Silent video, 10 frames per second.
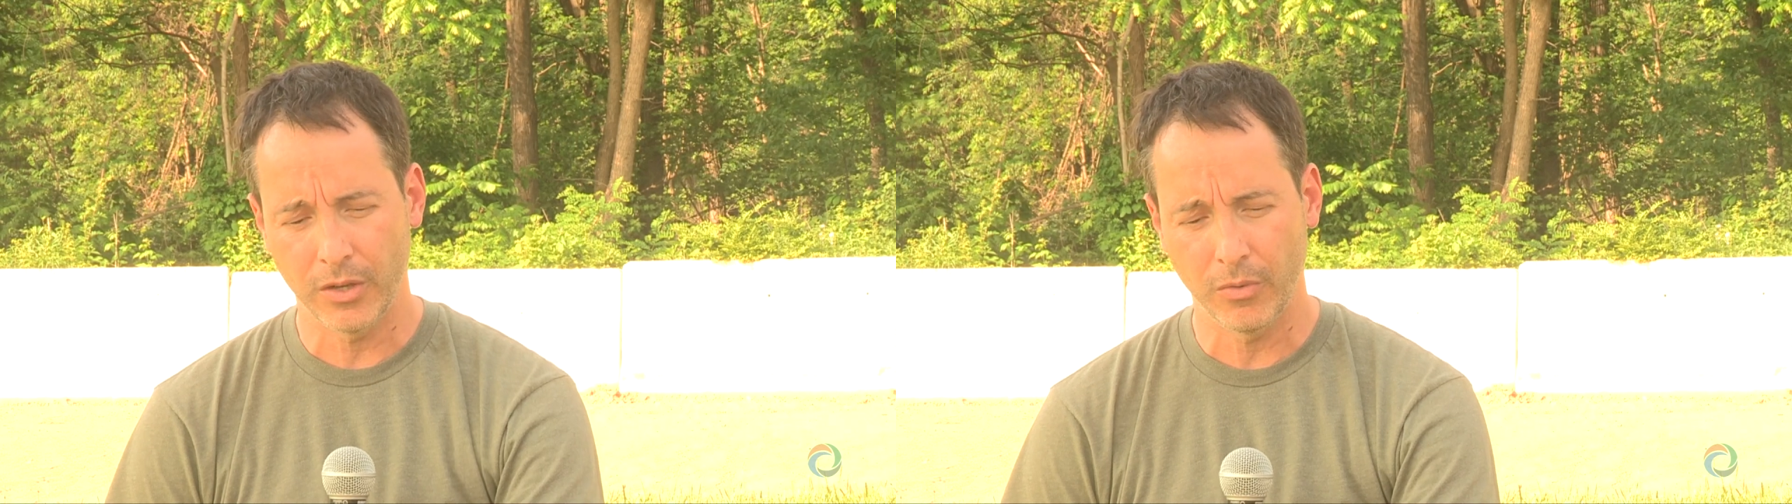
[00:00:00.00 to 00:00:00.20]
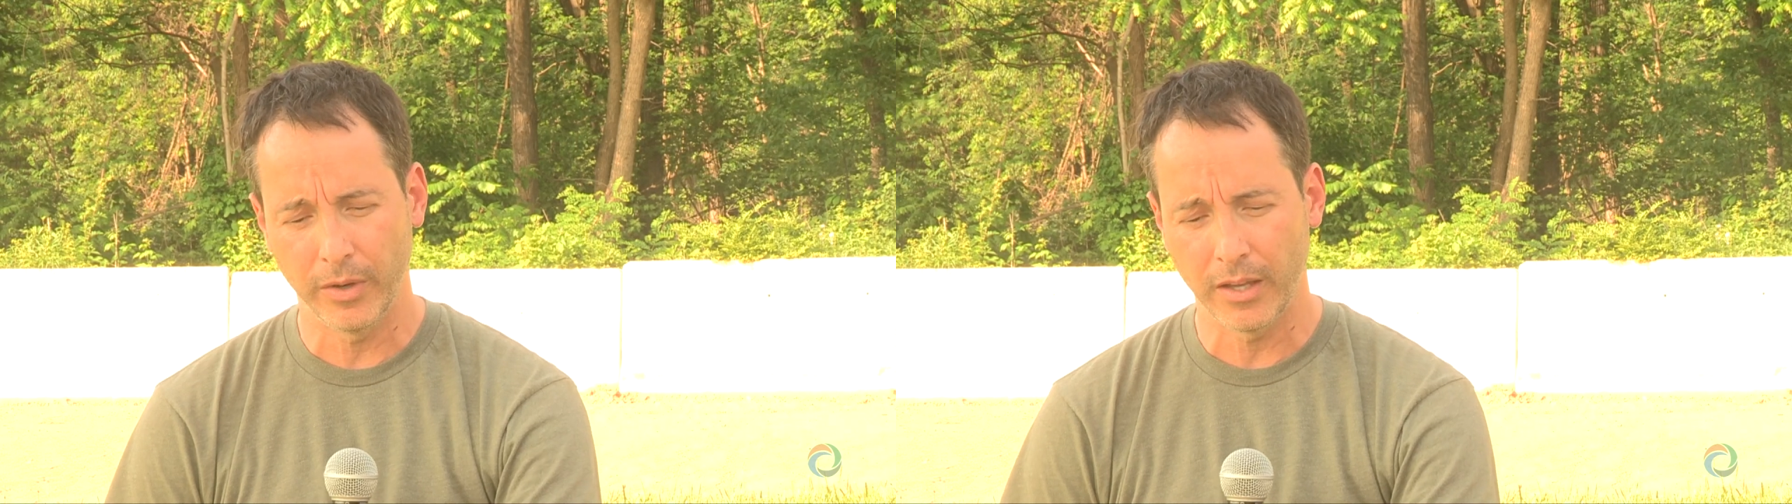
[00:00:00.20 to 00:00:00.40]

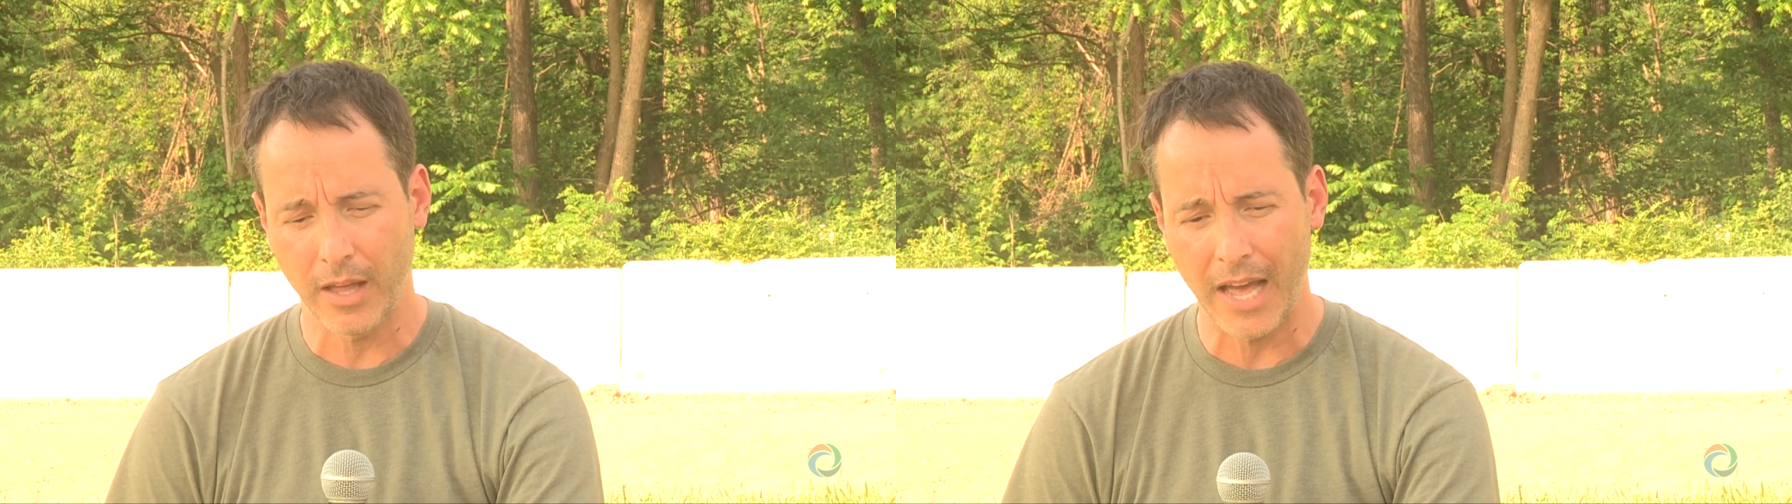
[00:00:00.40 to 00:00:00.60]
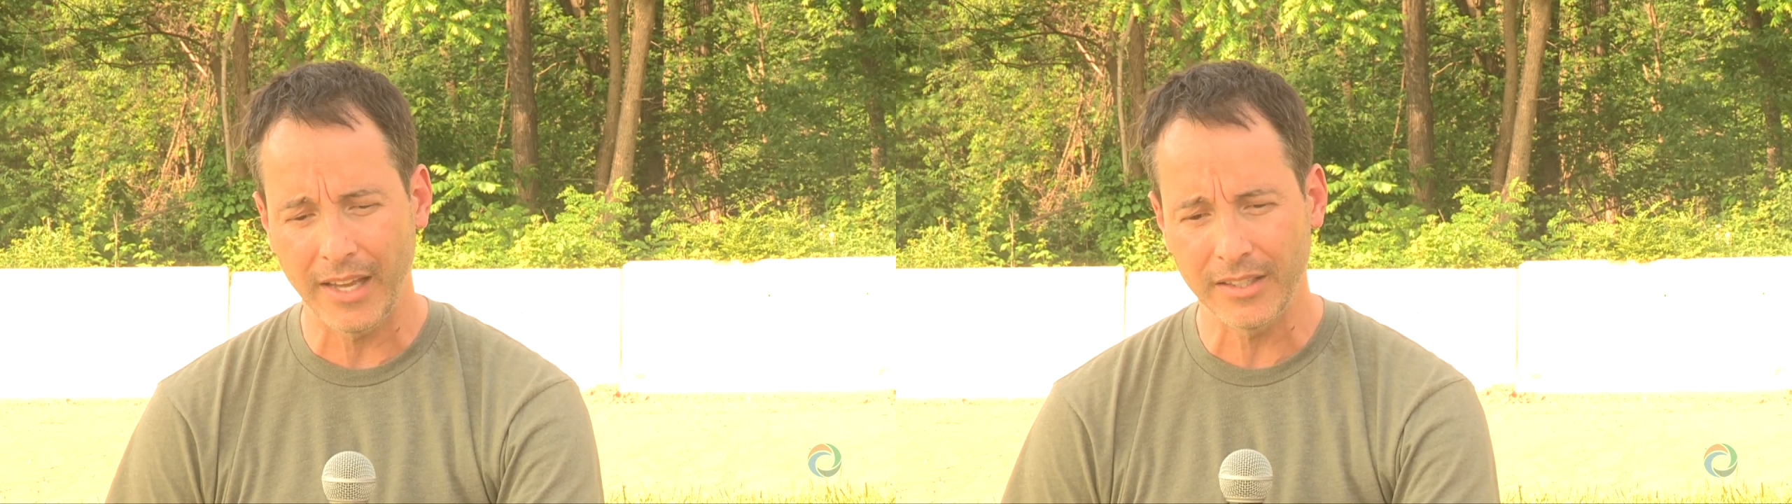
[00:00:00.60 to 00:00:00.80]
no
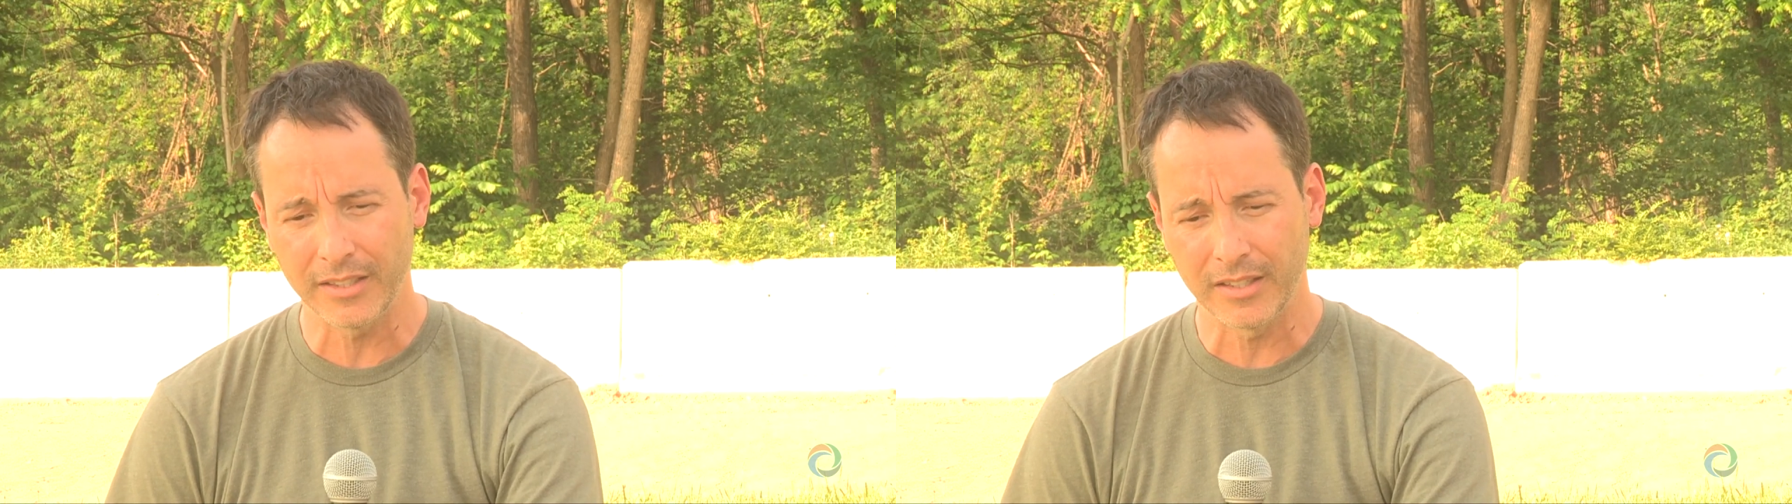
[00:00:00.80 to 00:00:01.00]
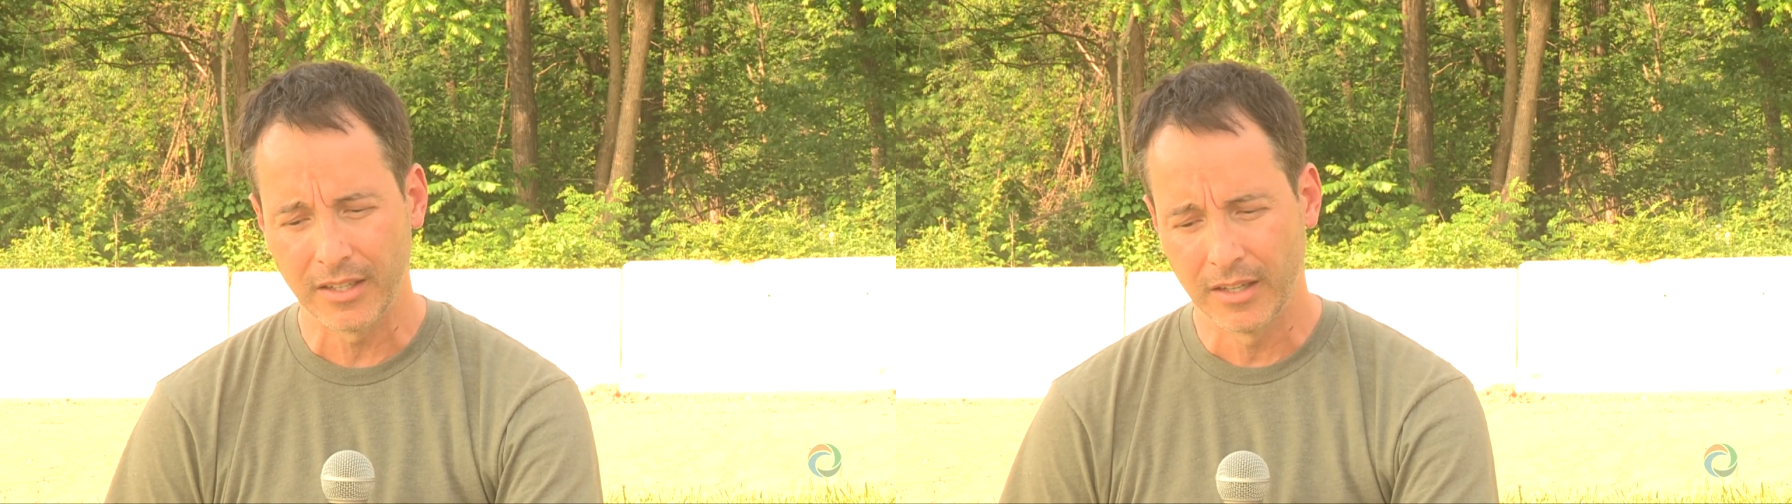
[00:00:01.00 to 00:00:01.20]
real, I
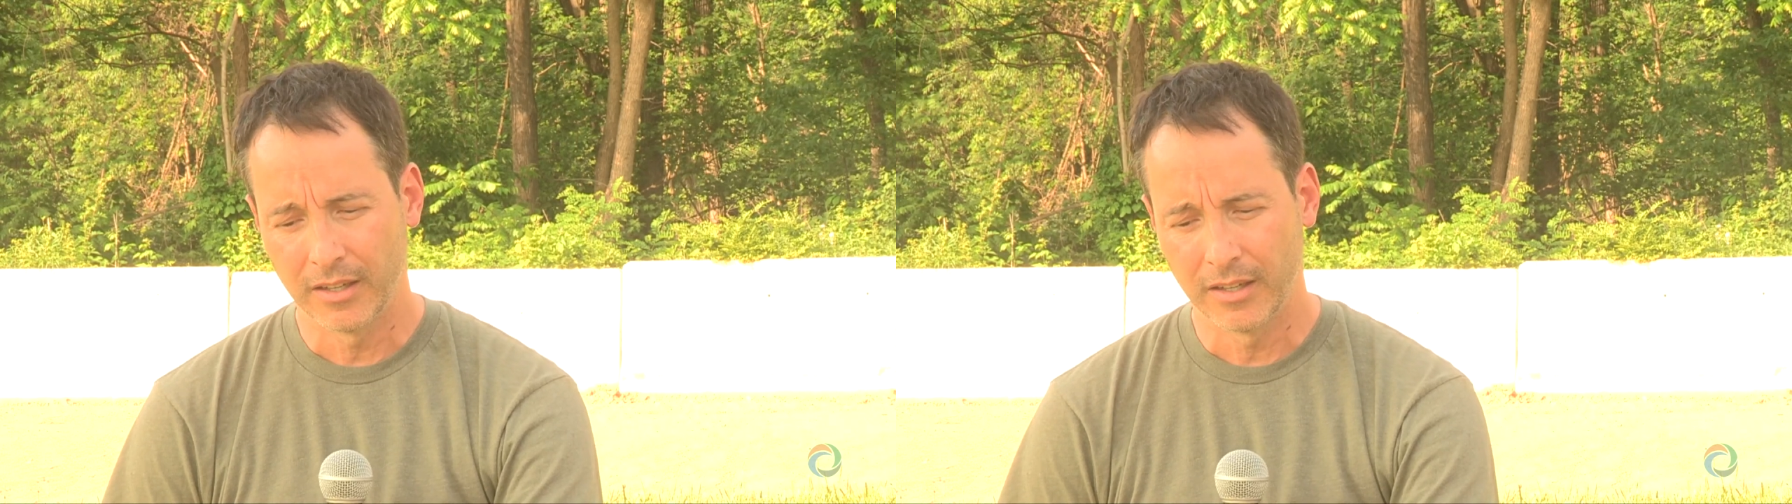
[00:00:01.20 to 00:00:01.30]
guess